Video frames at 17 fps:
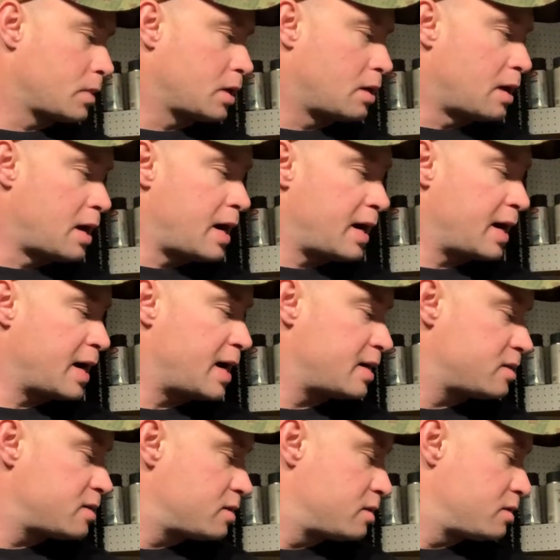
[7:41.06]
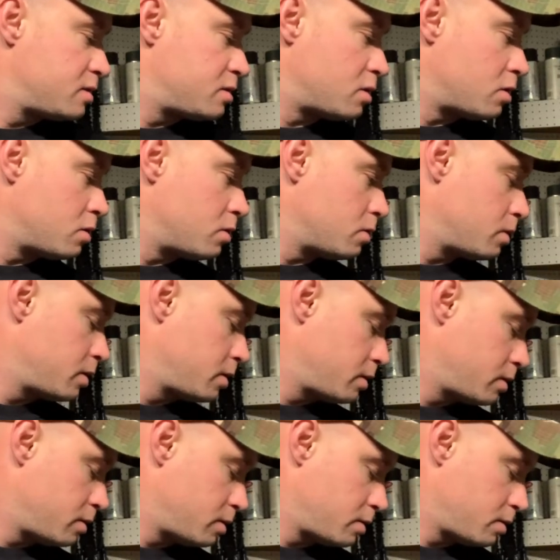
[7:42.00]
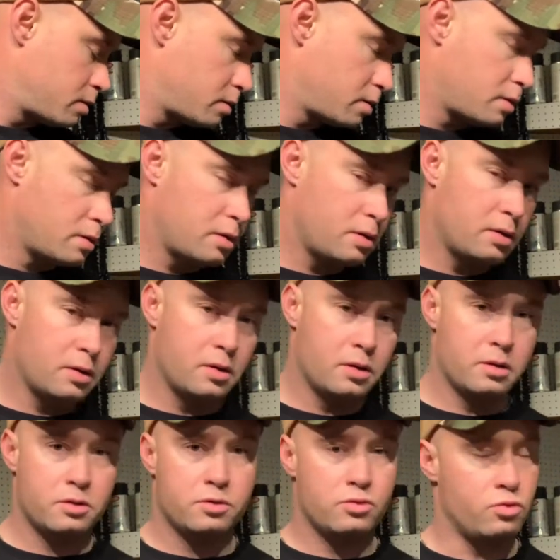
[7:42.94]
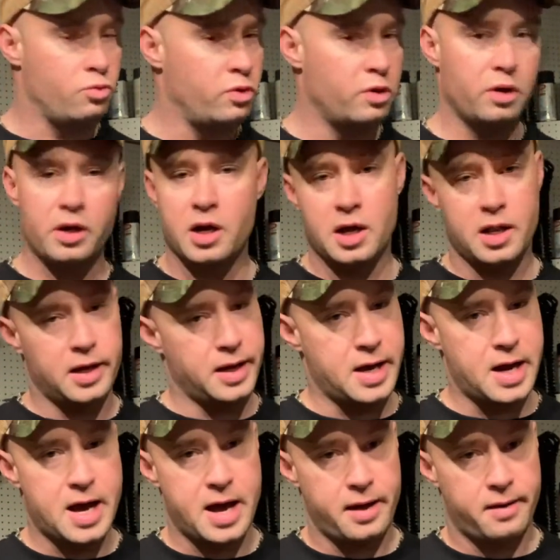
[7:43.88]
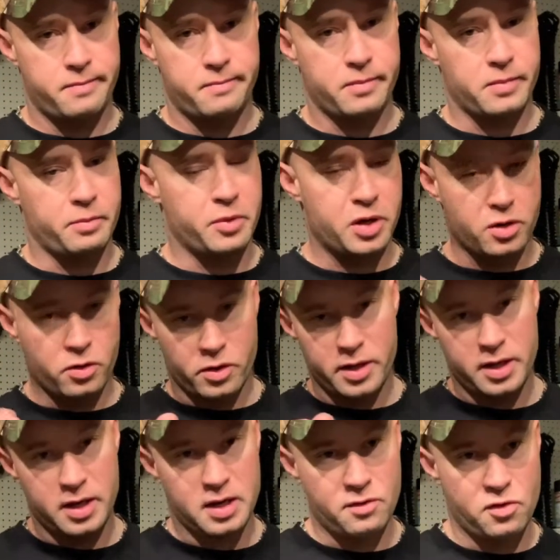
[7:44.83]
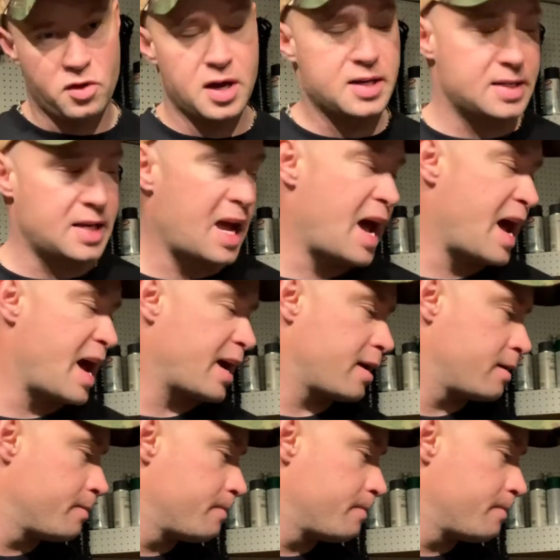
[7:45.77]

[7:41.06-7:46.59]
All right, guys, so that's really all I got. Let me go ahead and give you guys a hack.